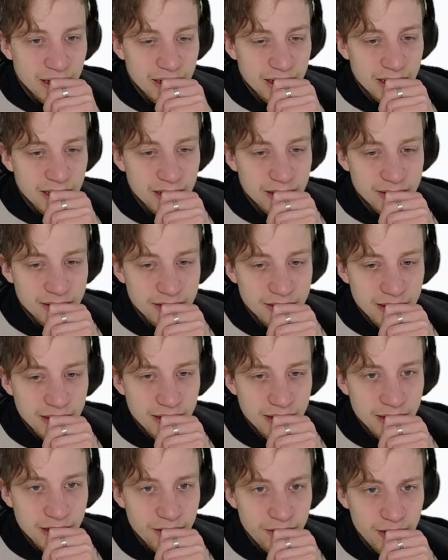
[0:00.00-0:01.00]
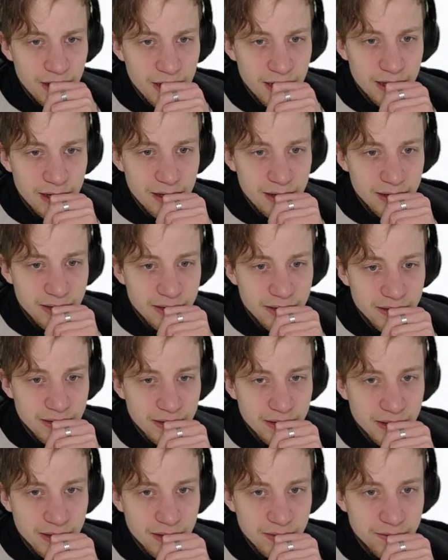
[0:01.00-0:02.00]
Art style. Okay,
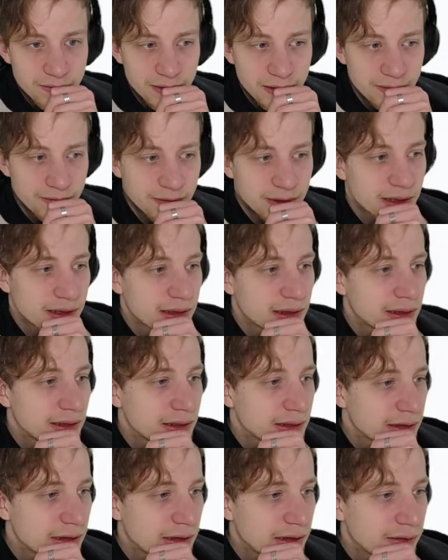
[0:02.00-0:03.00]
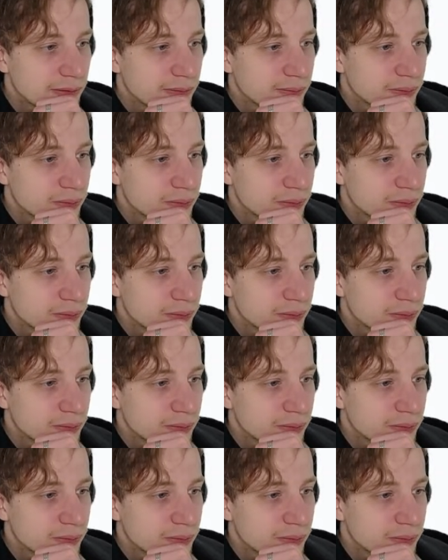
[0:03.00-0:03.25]
I think we are getting there.